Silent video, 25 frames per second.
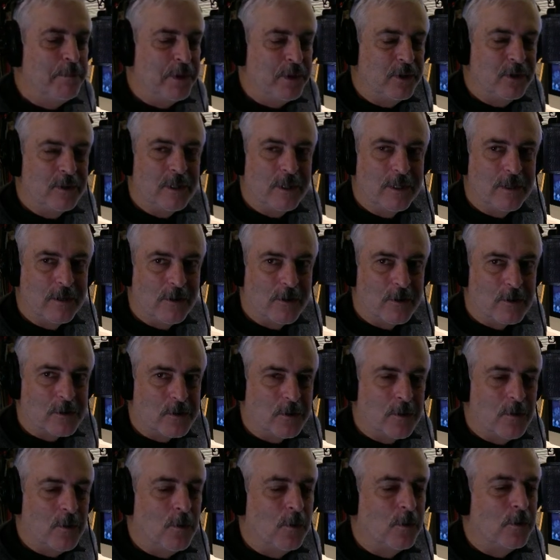billion
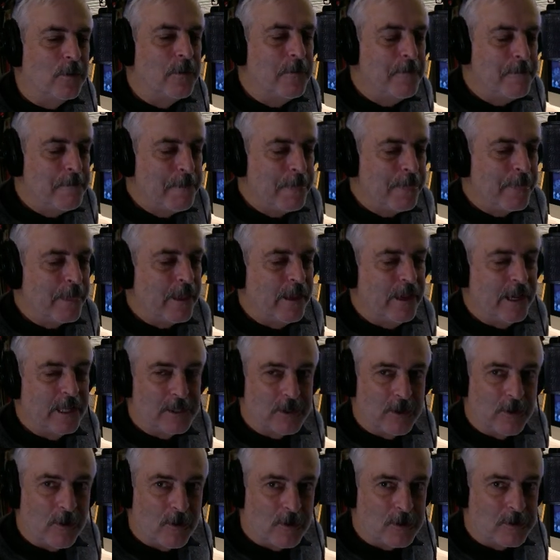years old.
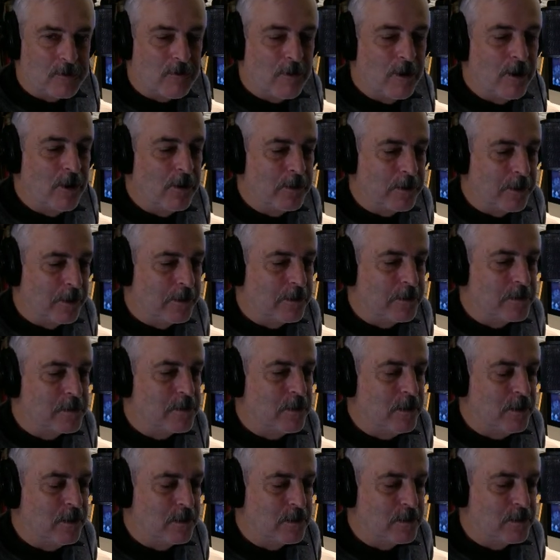It's in Australia.
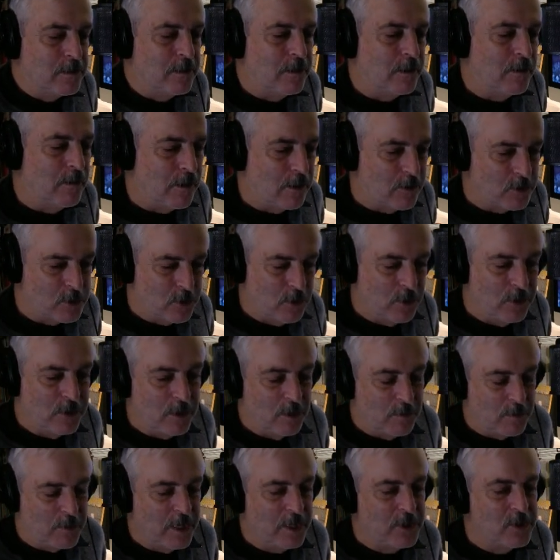It's, and I'll show
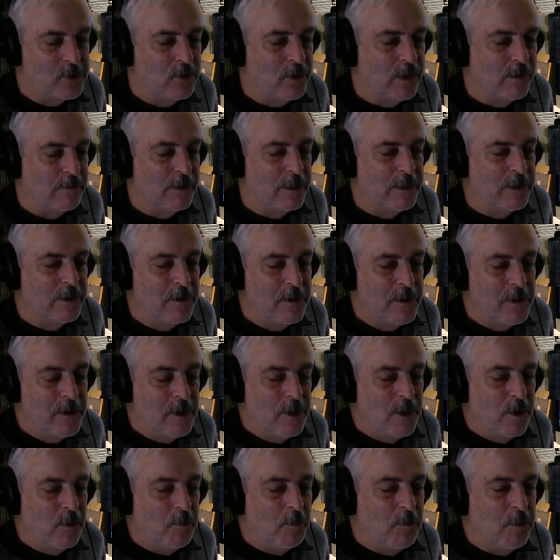you a picture of it.
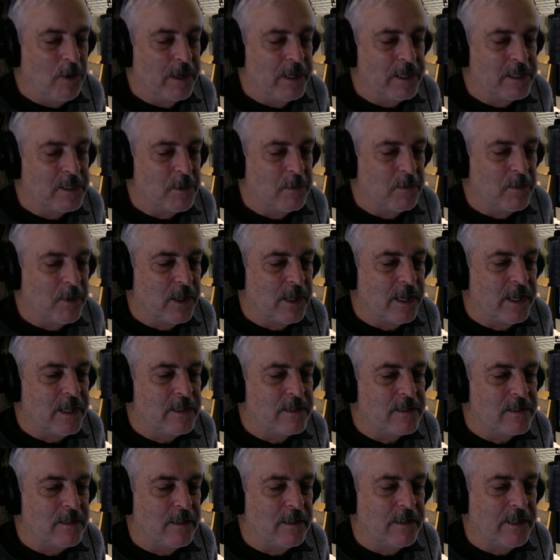But it's a
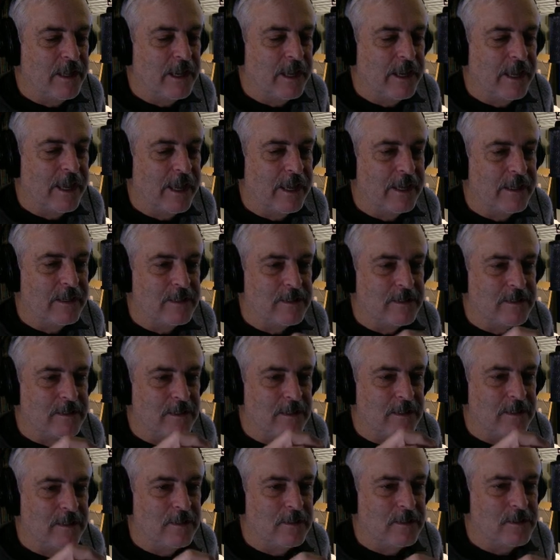place that
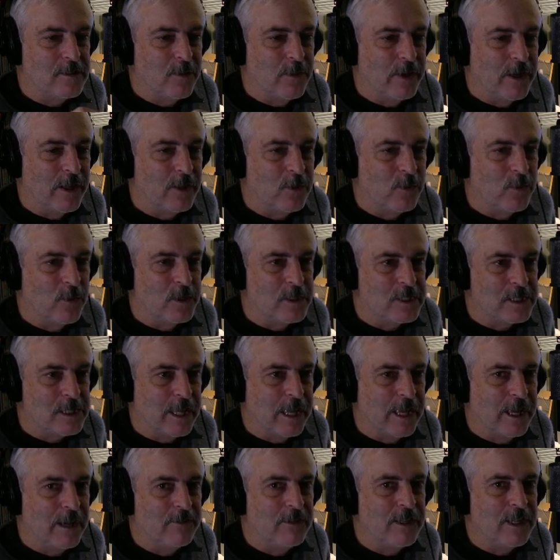has, so in other words,
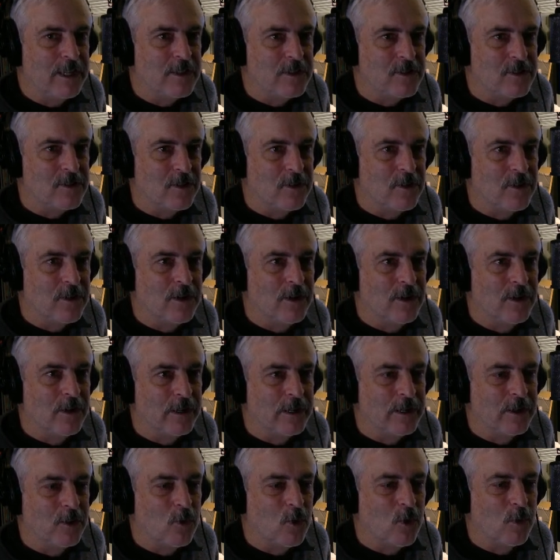to have that
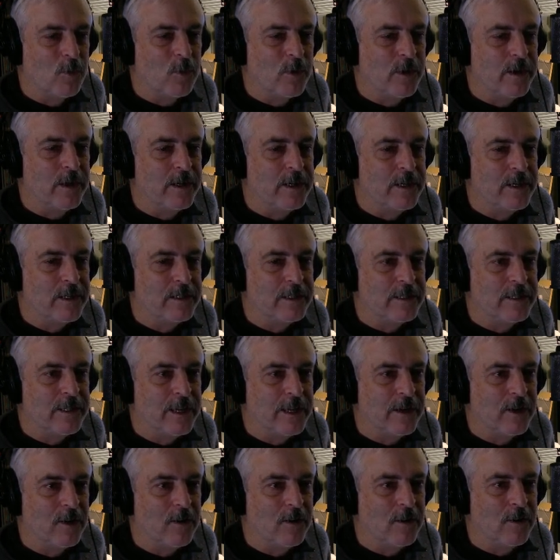zircon incorporated
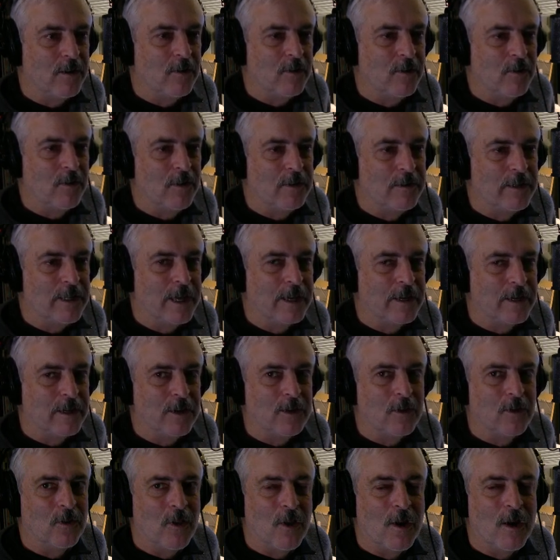into
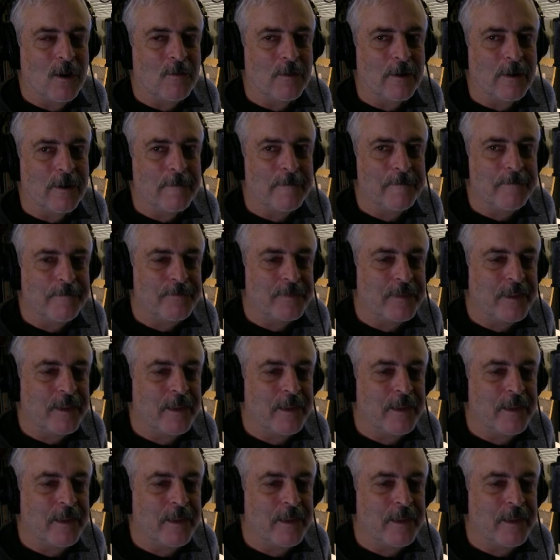that conglomerate,